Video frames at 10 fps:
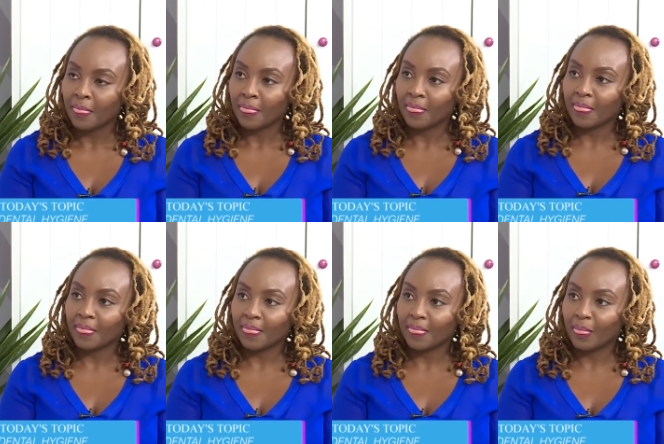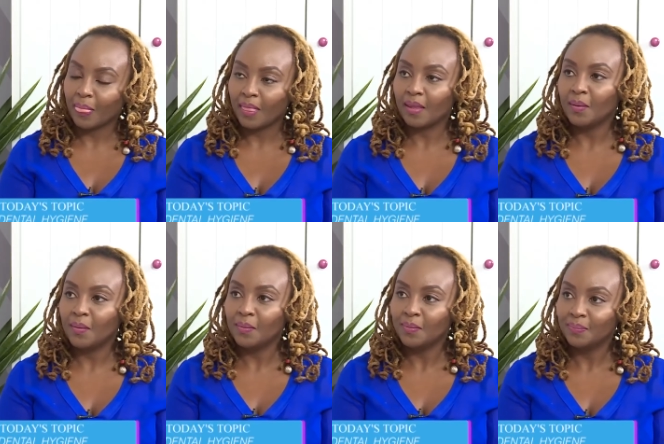And why is
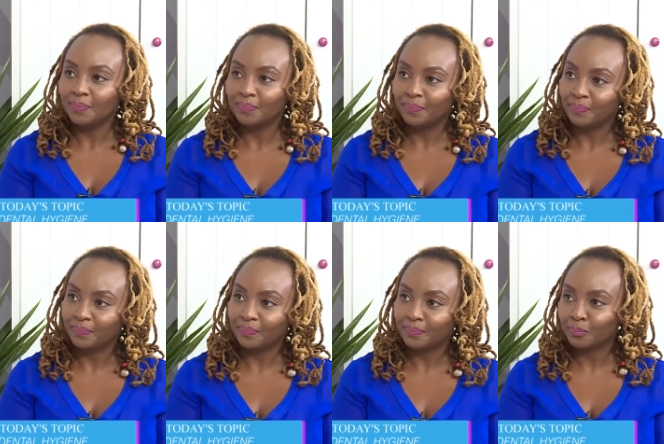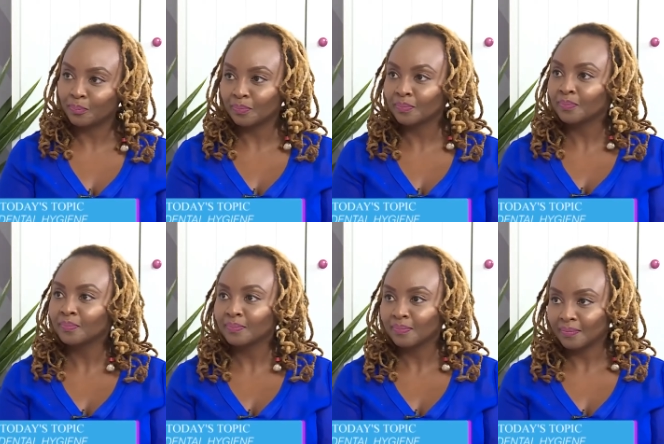it important for us to take care of our
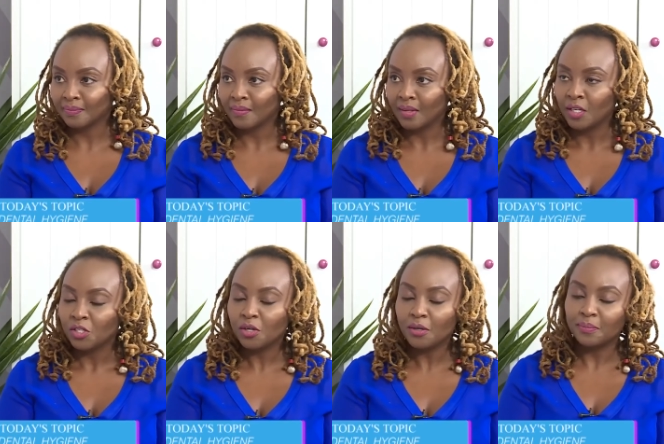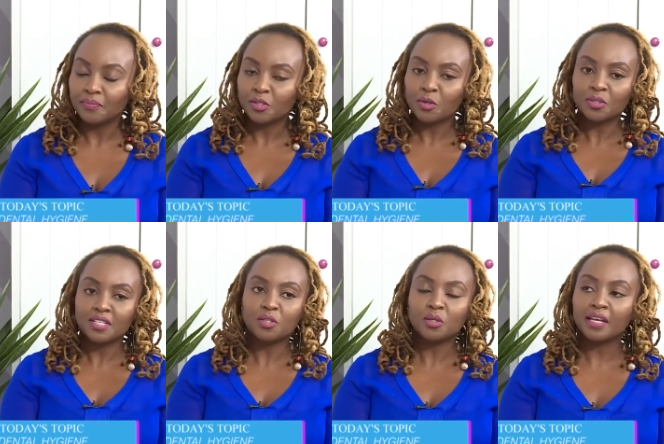children's teeth? Sure.
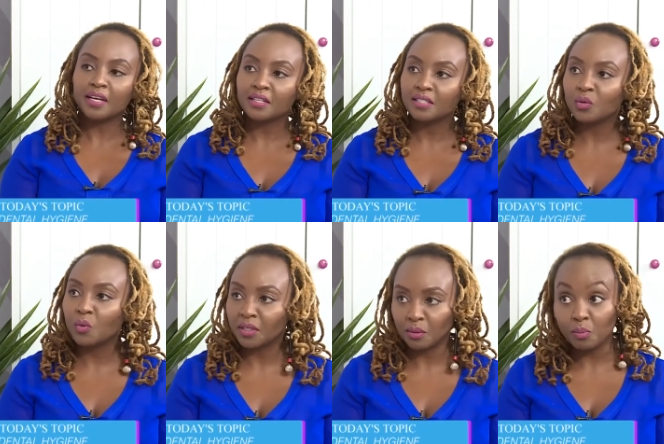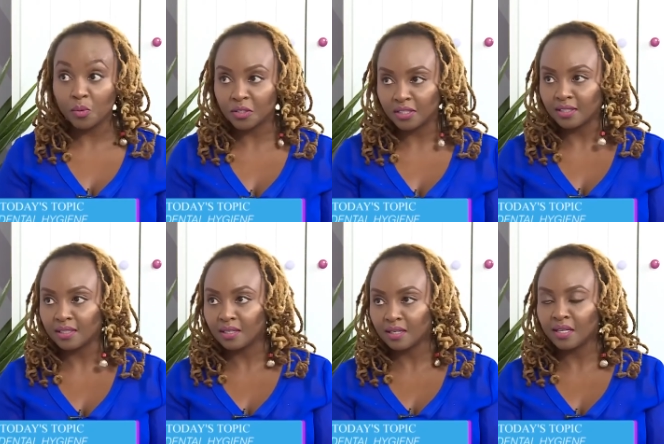So, dental care is quite
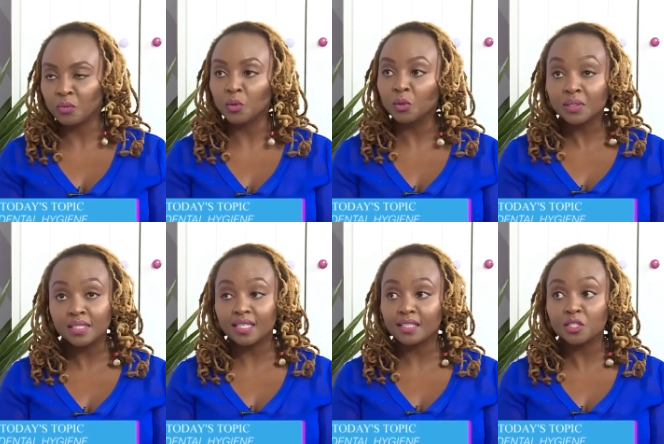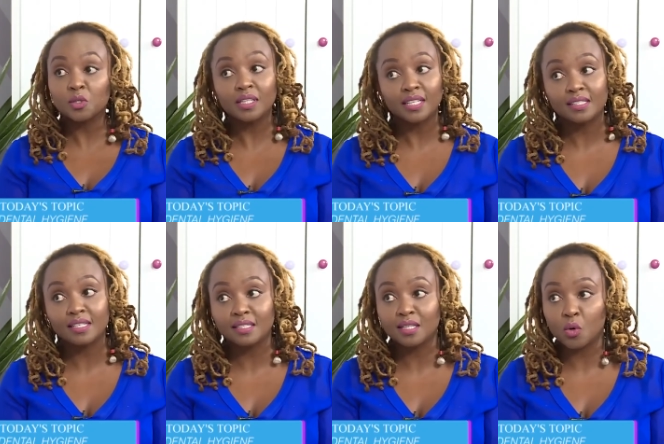important. And we always say dental
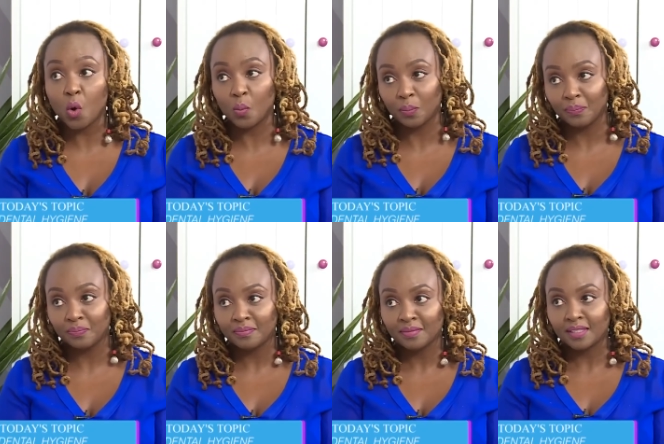care starts at home.